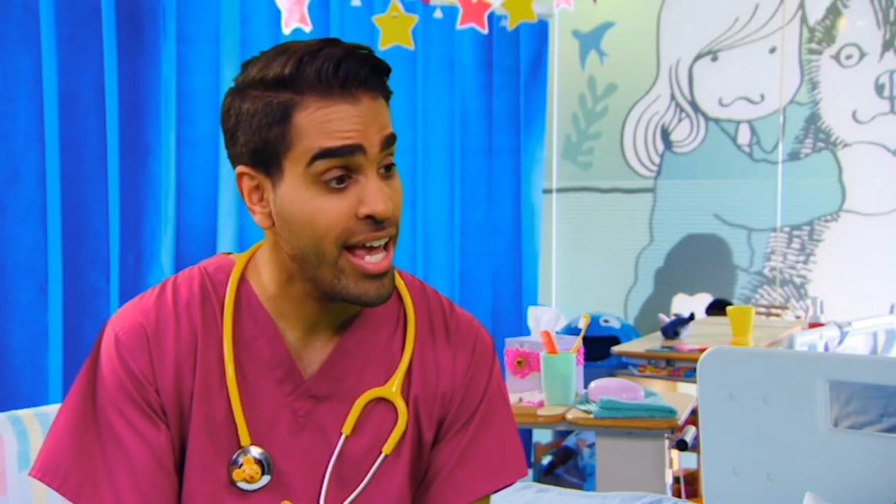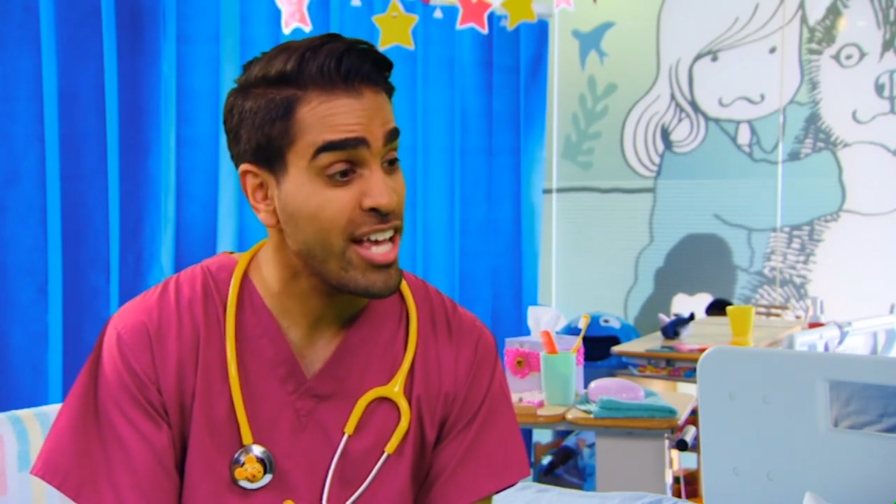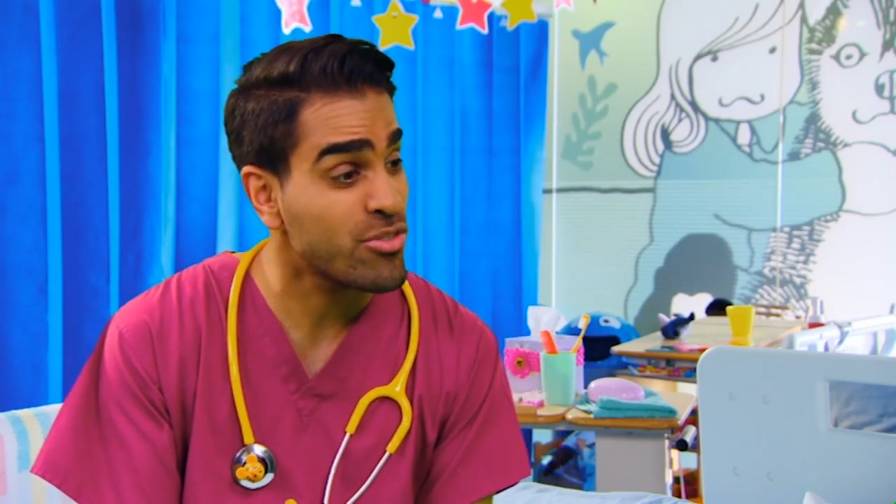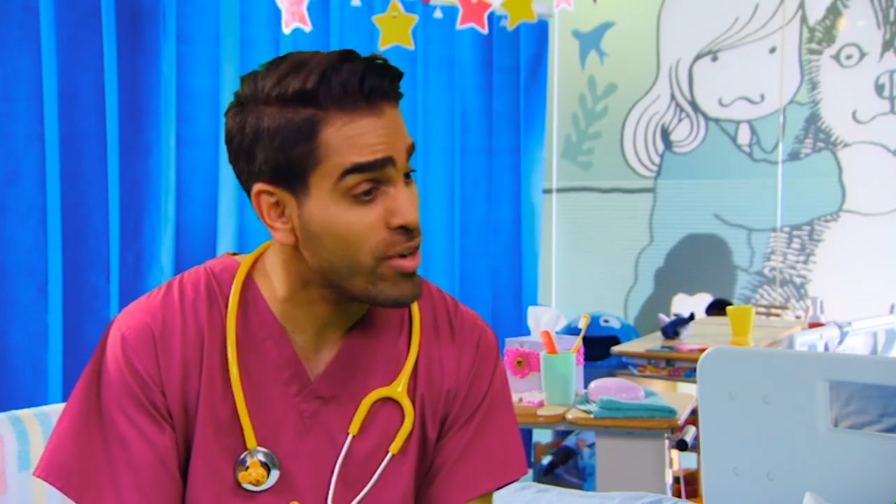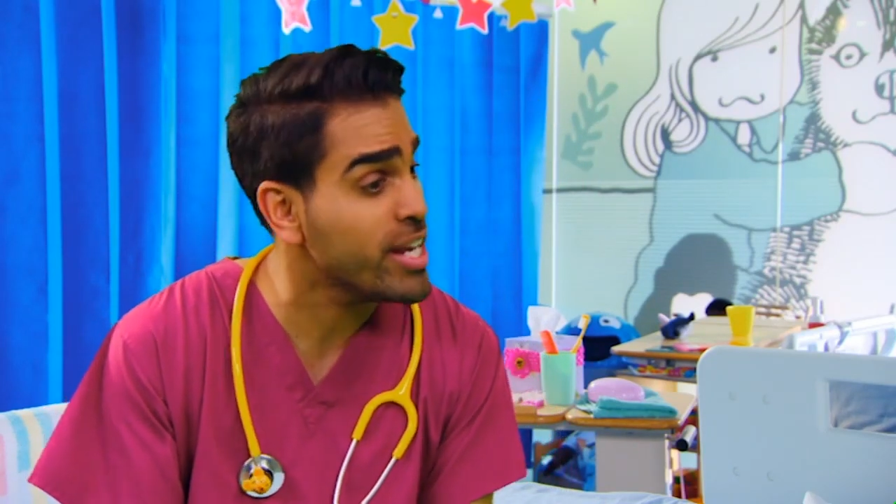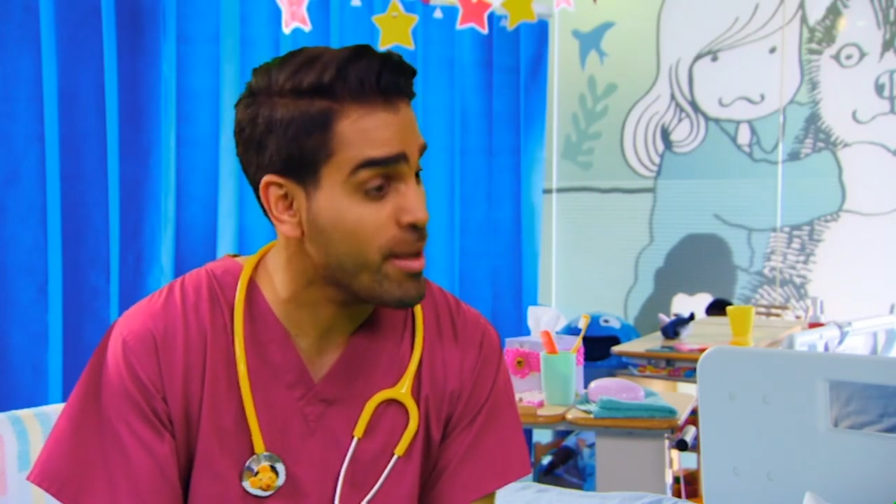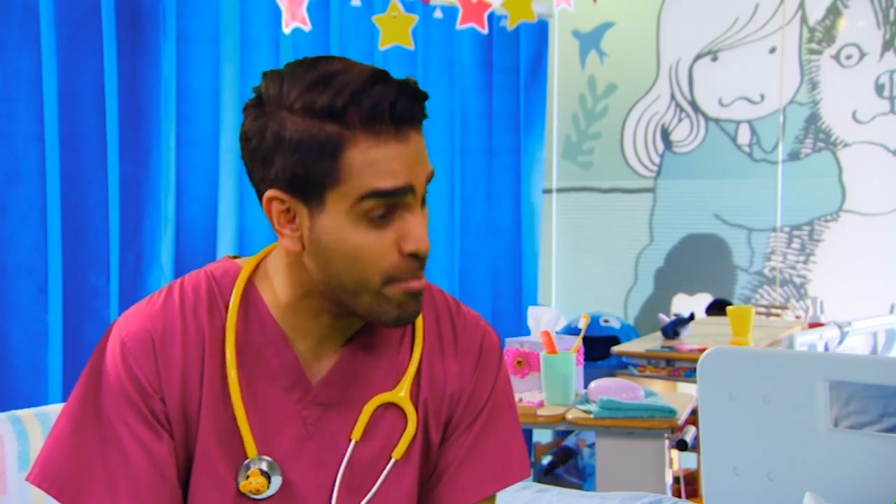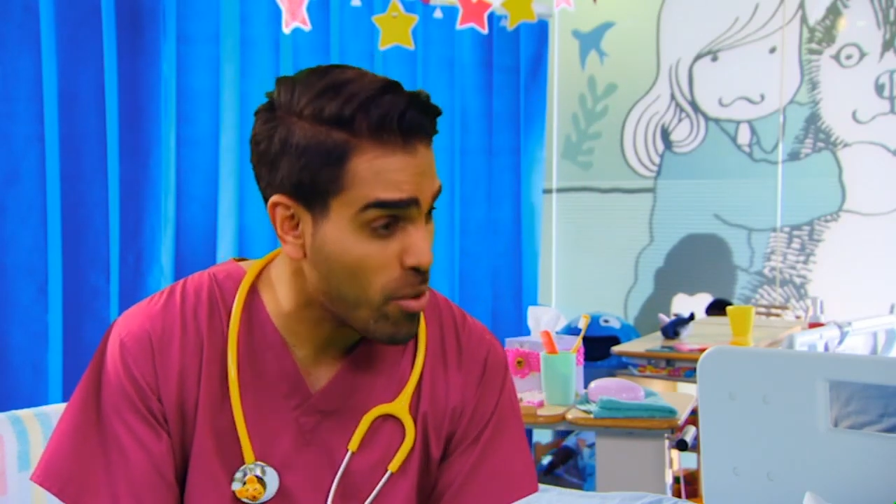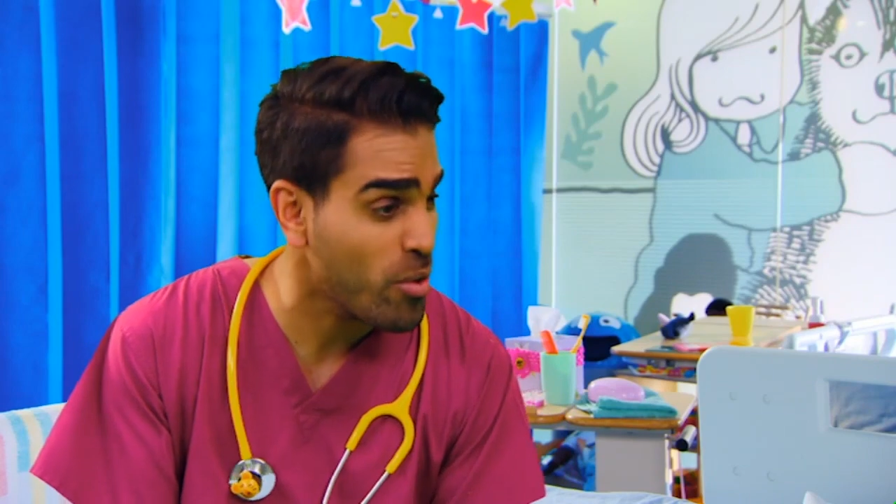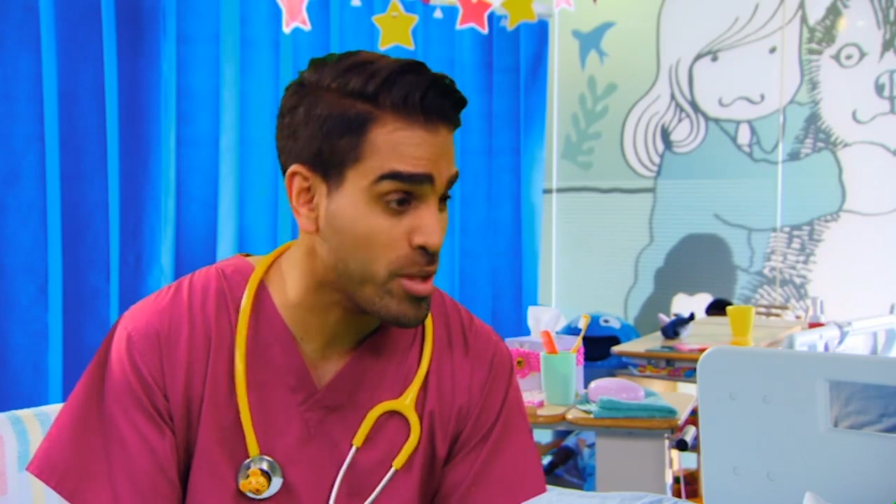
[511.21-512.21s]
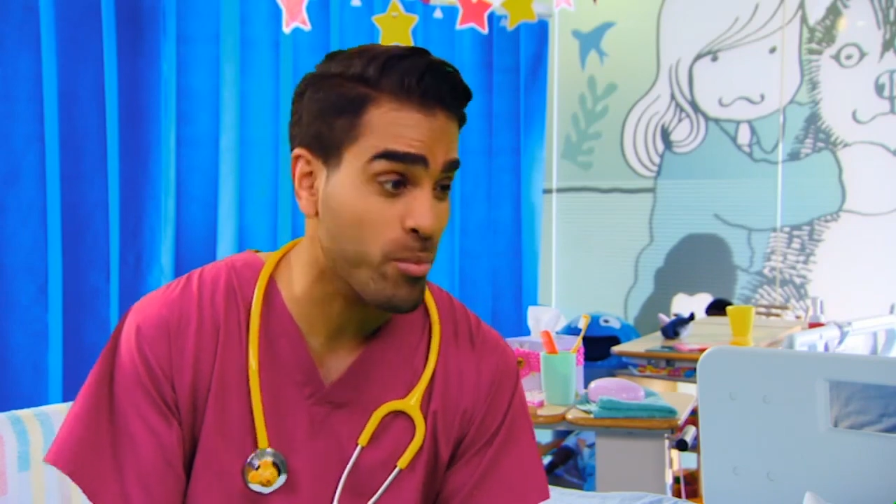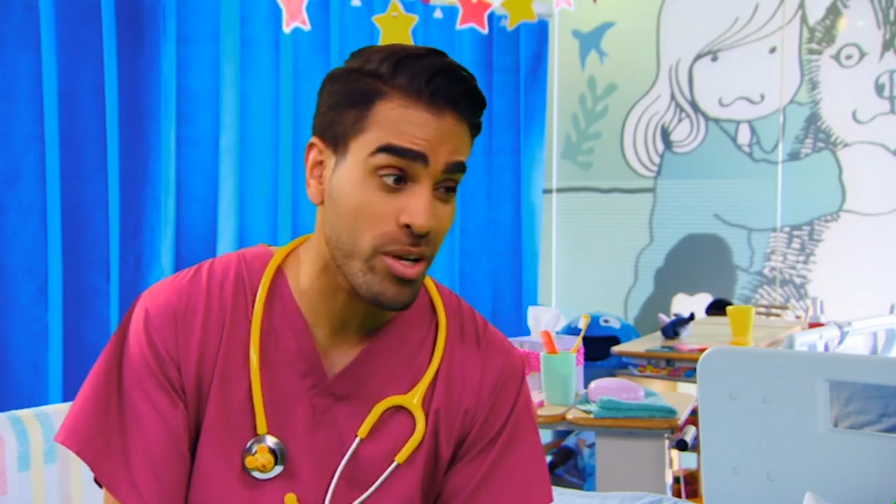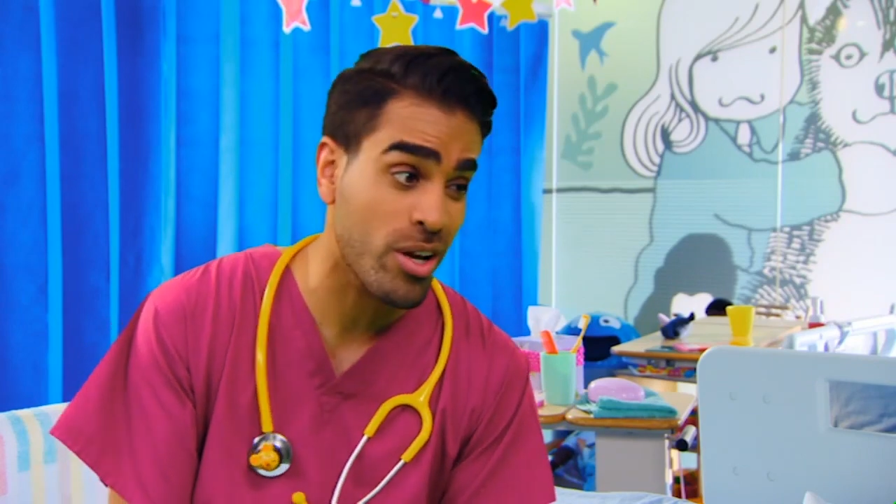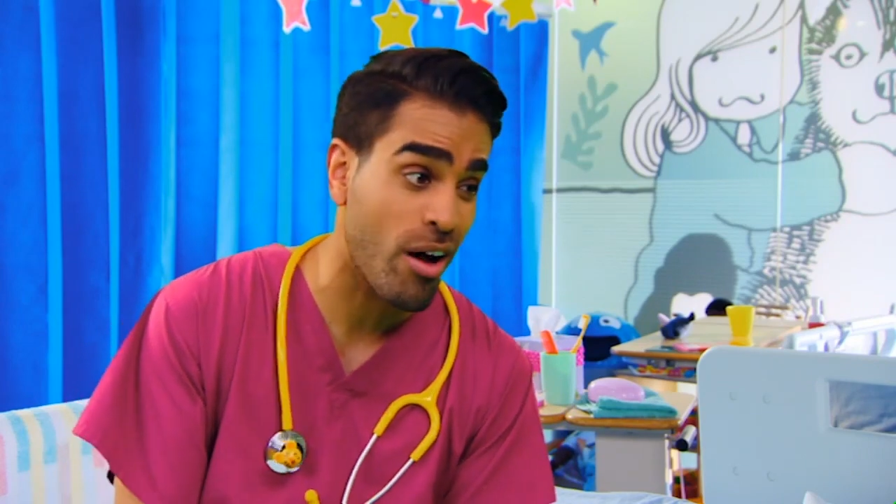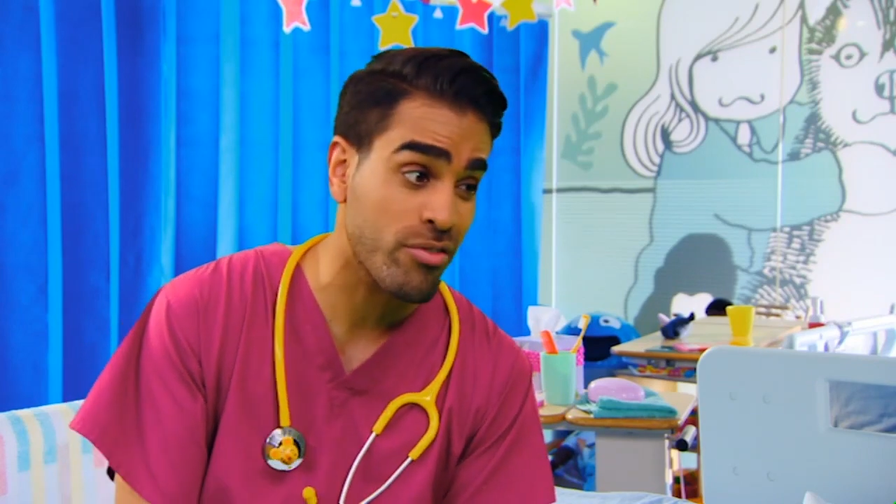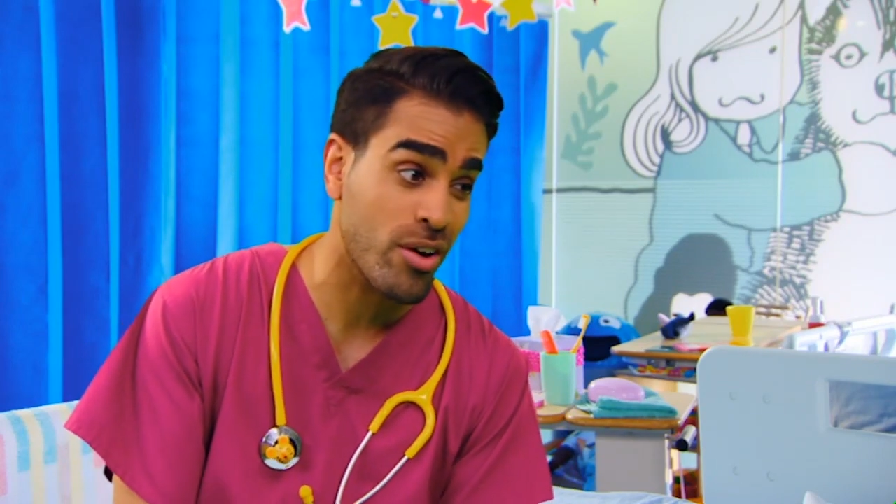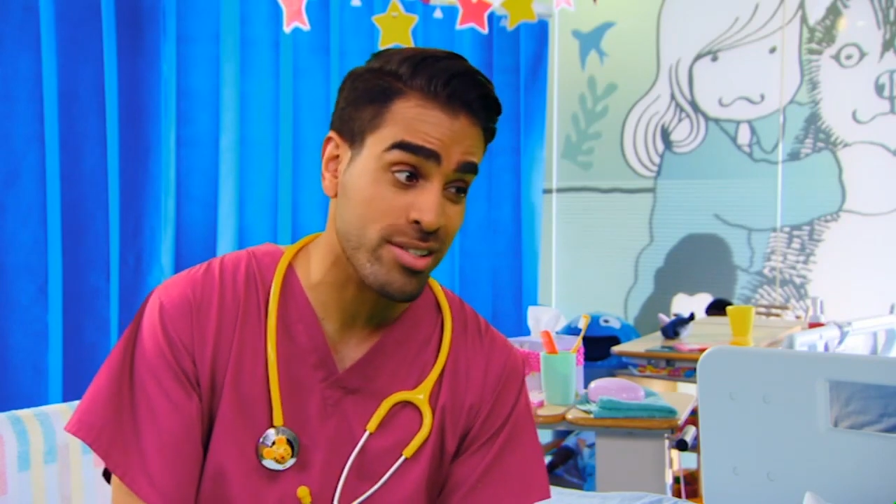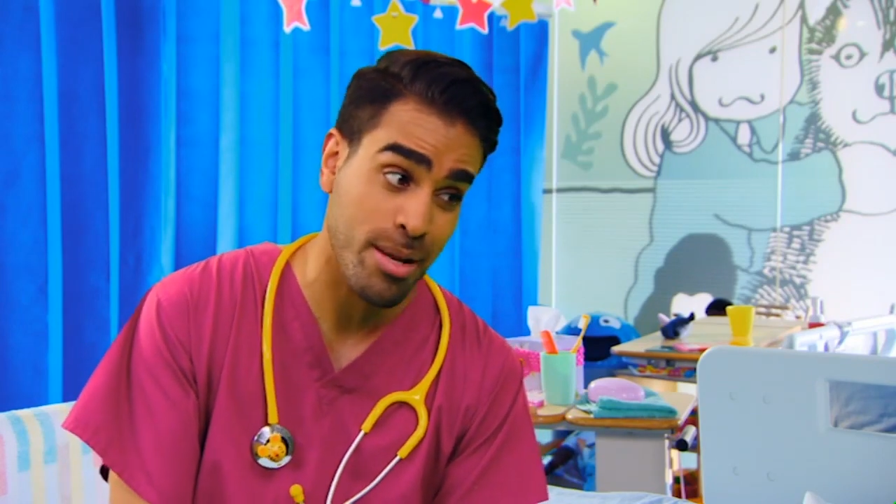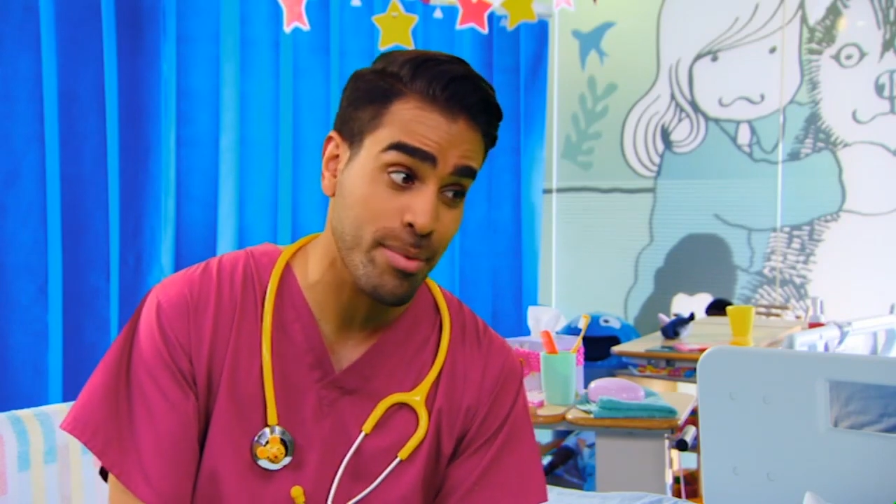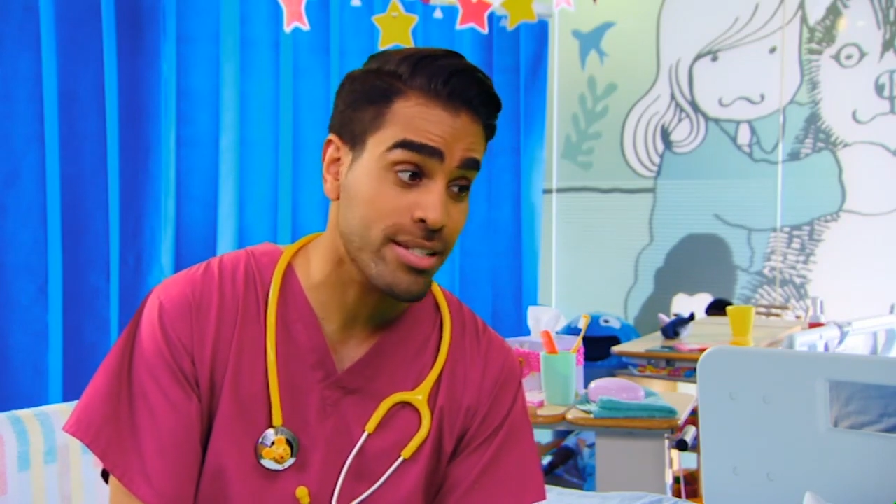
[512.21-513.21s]
It's really important that we look after our
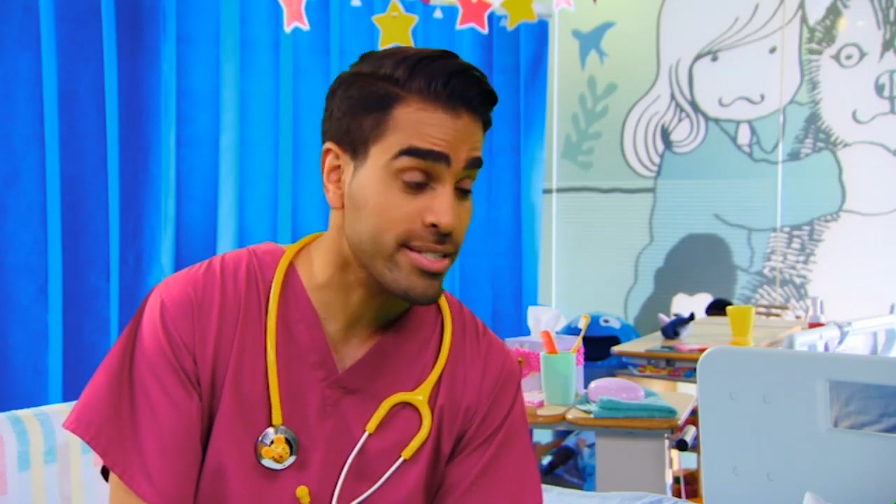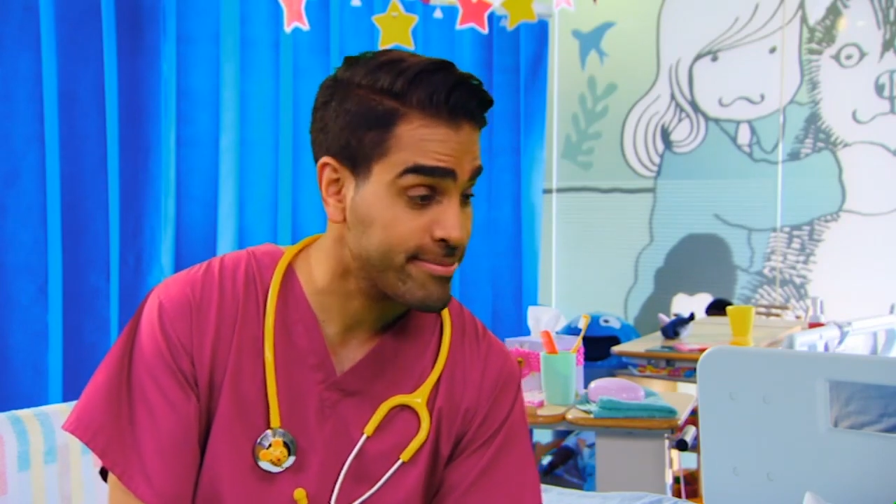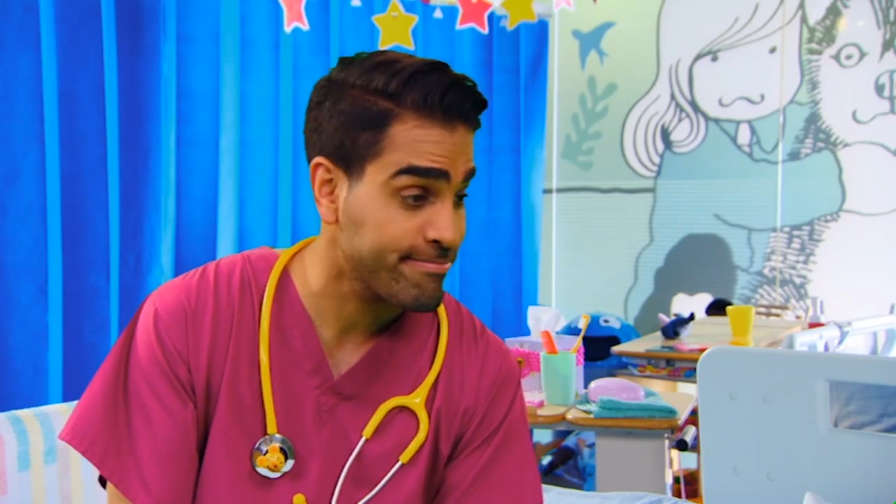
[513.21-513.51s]
stomachs.